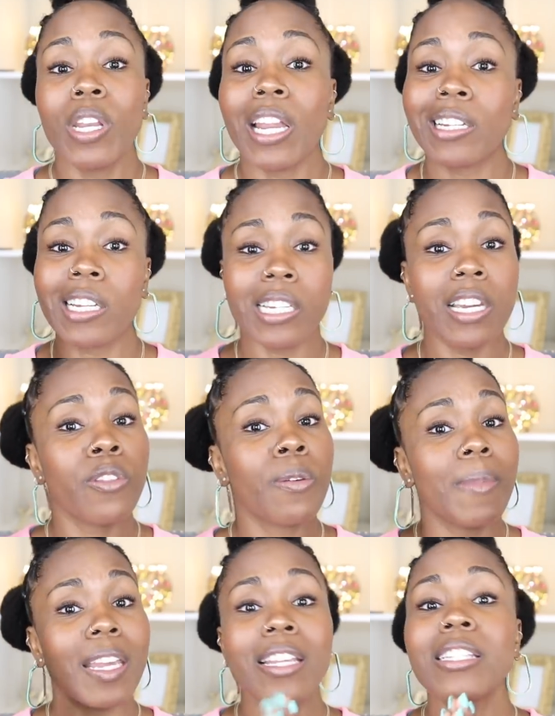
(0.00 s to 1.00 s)
We like to tell
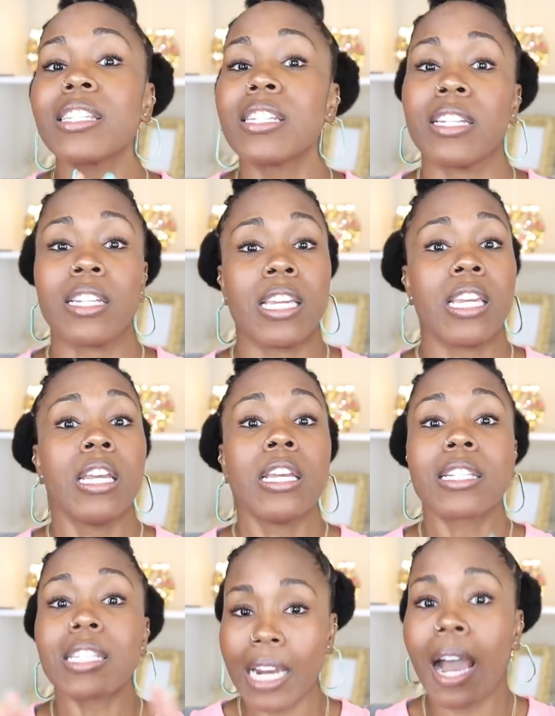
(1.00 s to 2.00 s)
them instantly,
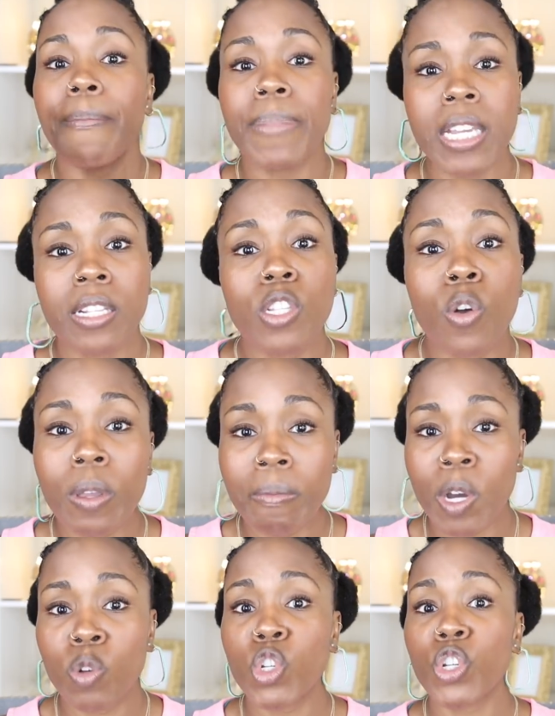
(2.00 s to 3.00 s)
stop being so
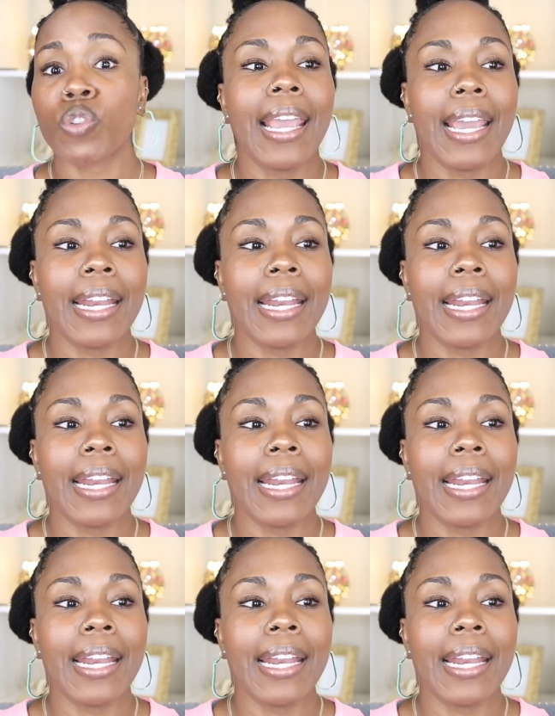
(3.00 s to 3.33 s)
emotional.